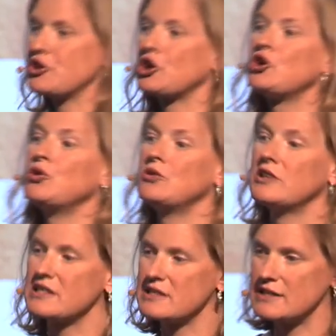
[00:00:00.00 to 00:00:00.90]
The
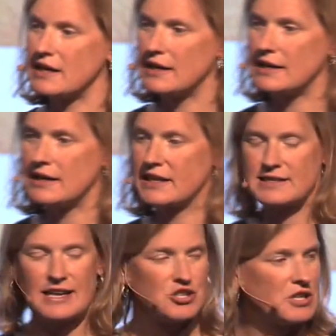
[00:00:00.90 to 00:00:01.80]
coolest uh,
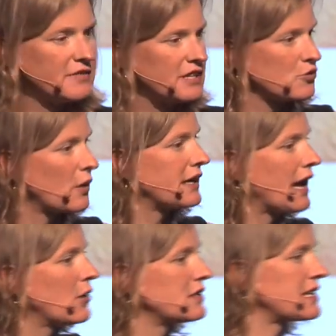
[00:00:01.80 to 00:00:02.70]
extension of this right
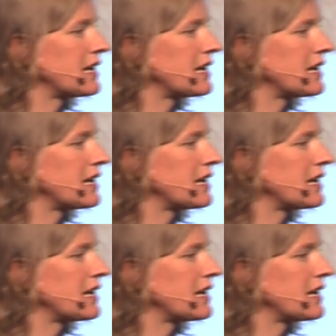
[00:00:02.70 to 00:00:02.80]
now is at